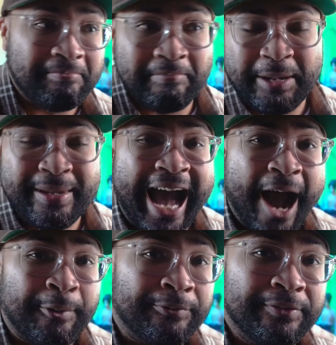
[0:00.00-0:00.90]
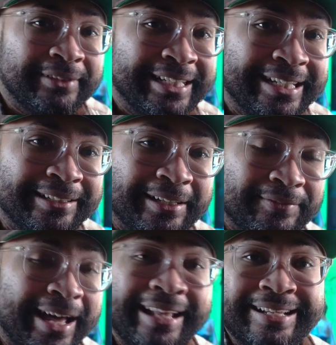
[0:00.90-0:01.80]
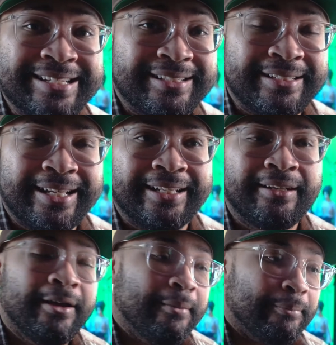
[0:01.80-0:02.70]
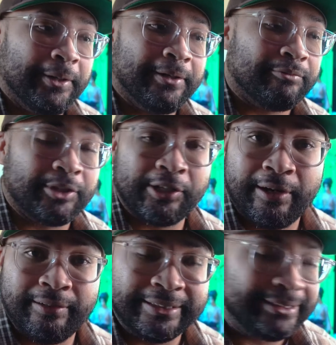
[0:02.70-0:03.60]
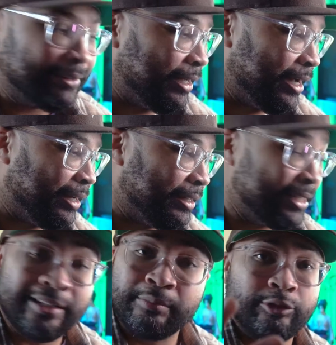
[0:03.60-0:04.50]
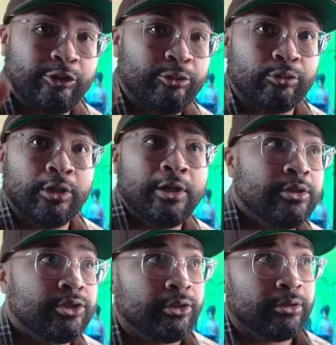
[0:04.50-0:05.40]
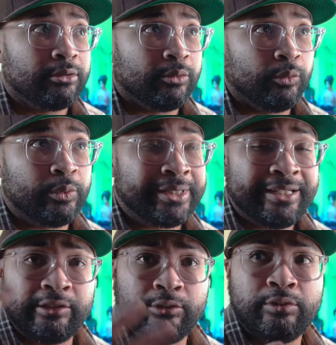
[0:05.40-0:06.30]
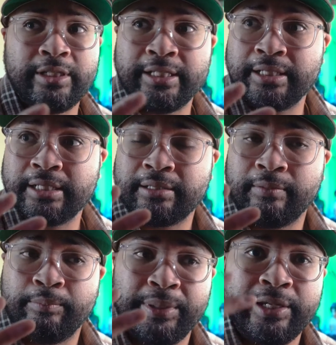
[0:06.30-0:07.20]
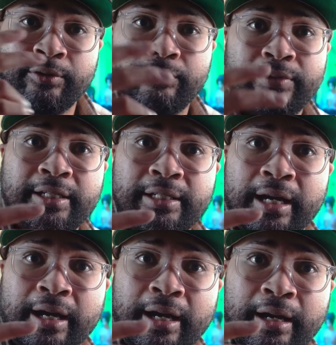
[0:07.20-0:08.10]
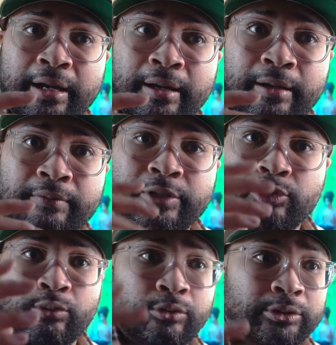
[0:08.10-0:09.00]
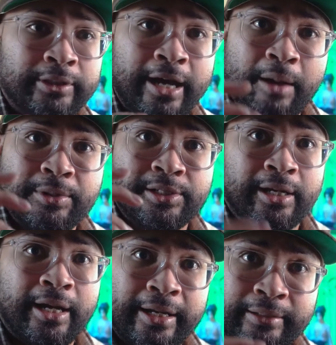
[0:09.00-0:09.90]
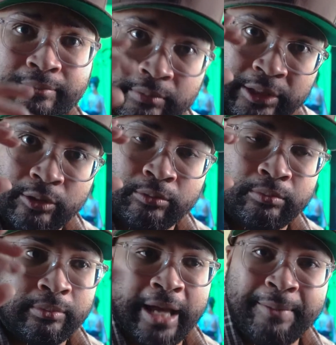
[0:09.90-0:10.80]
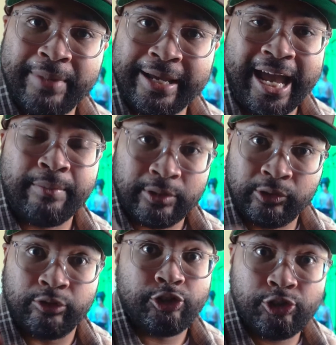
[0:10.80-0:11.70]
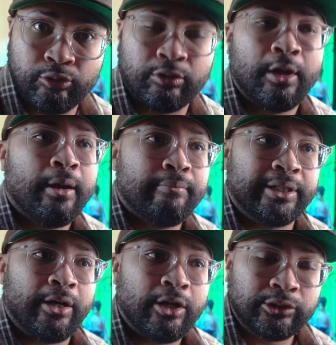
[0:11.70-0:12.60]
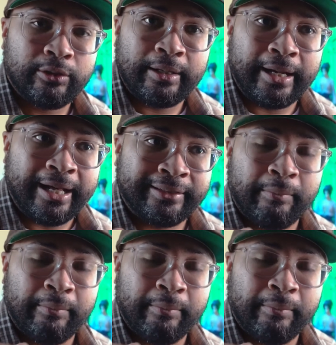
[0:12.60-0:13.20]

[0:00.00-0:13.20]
maybe an hour 15, if not less than that. But regardless, and then number 2, so when I do these POV visuals, obviously I have my camera to shoot, but also I like to